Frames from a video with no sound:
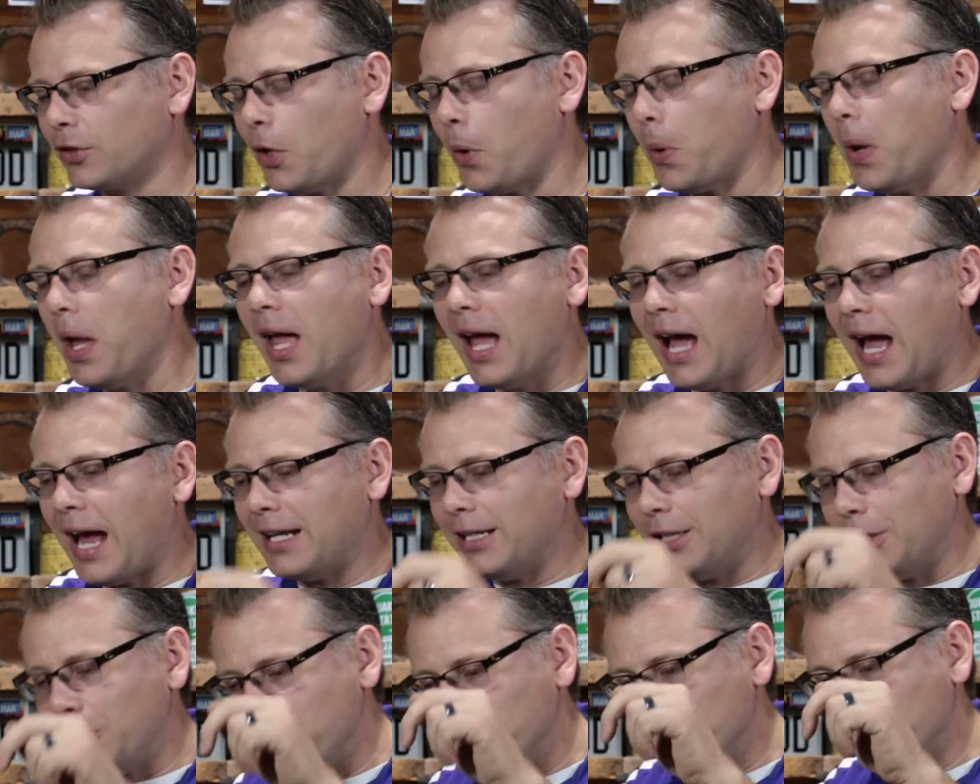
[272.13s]
so I
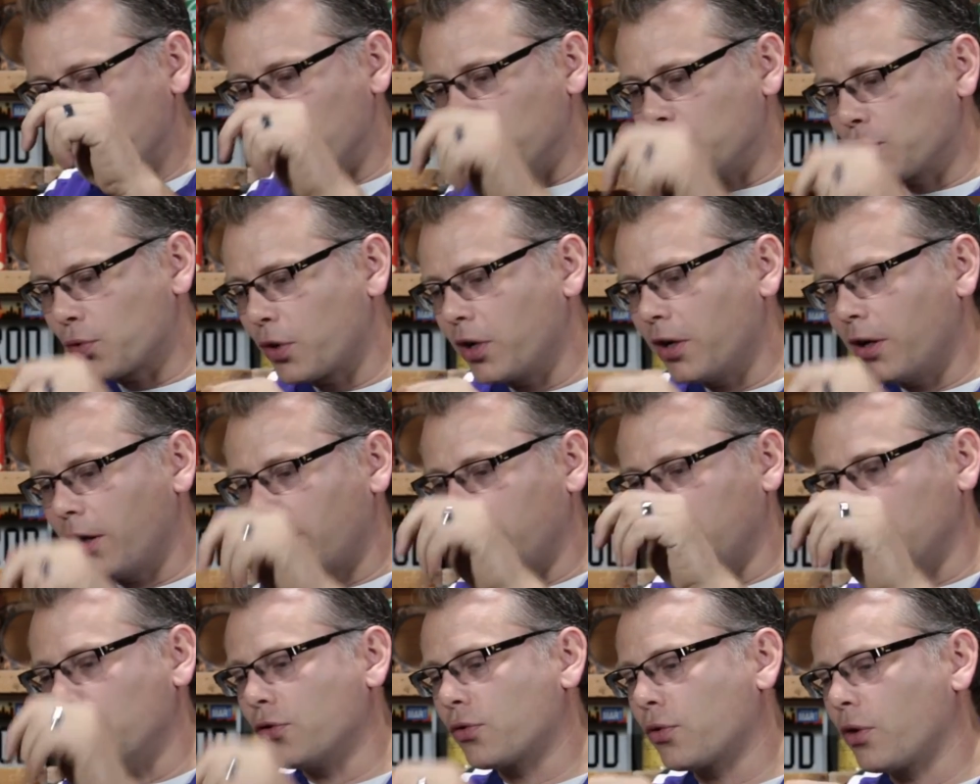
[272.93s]
had to use a
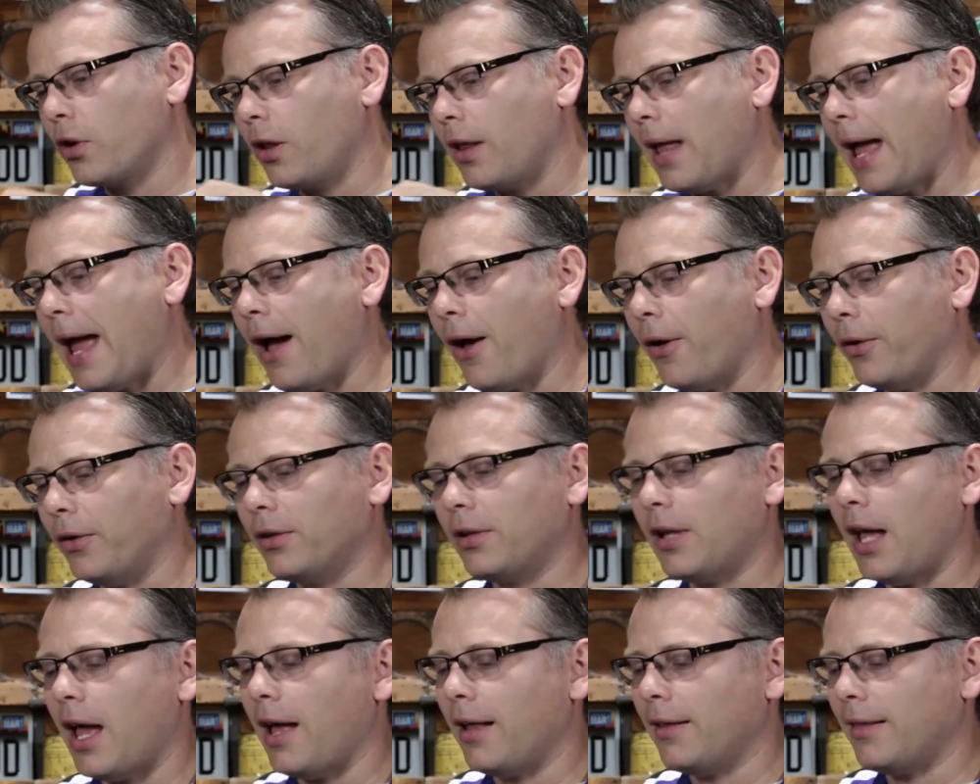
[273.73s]
drill and drill out
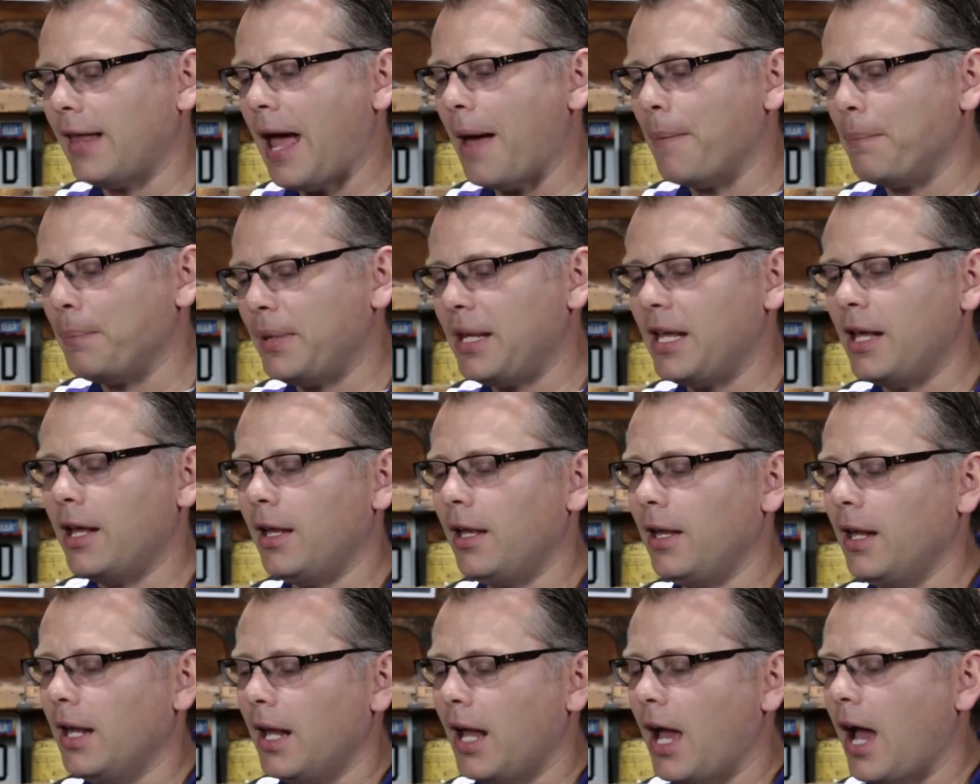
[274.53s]
that
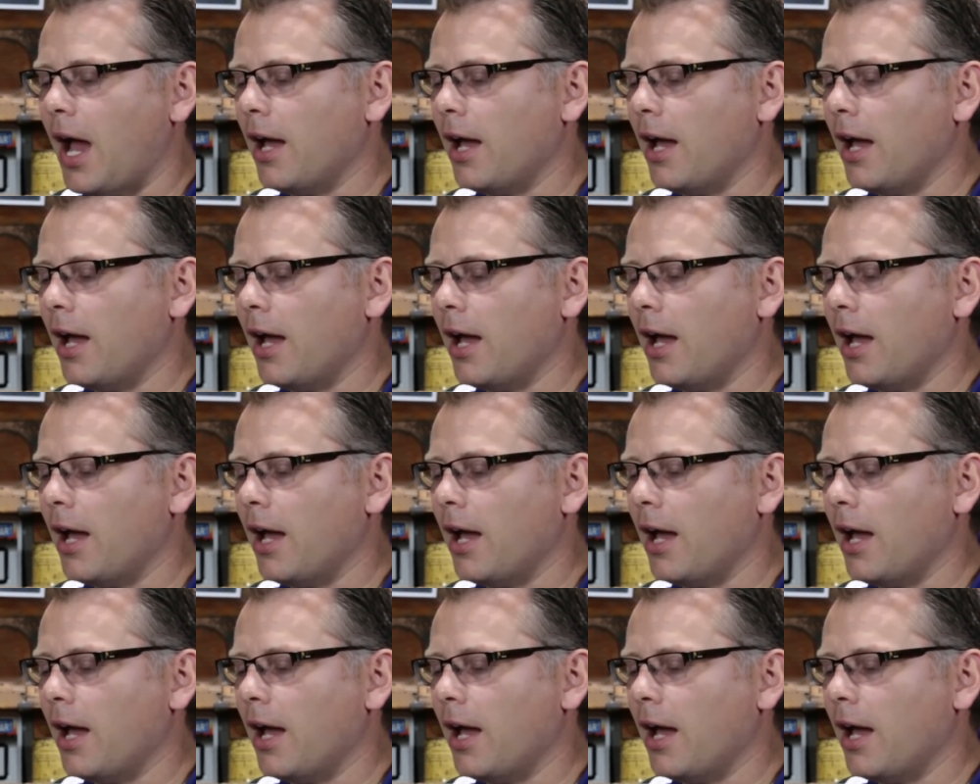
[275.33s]
pin